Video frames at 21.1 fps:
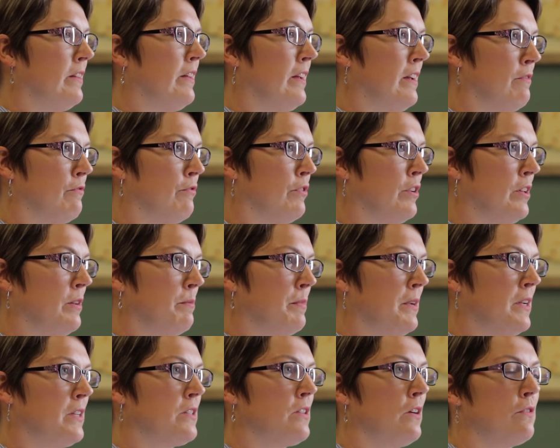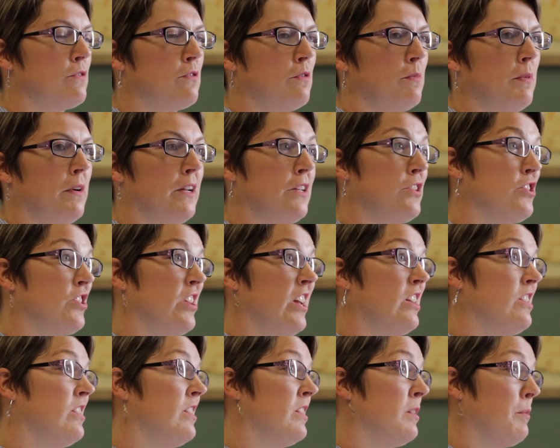the infant, but it's also about
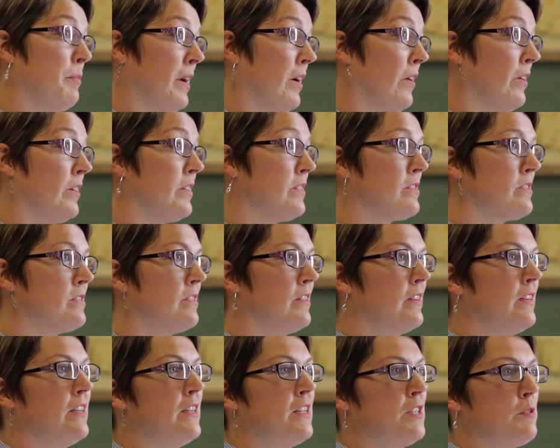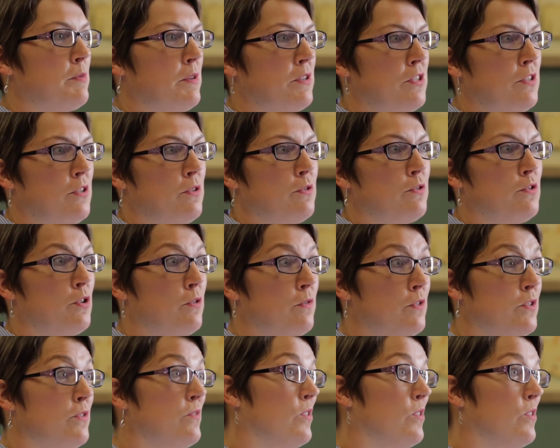educating the parents, especially those nervous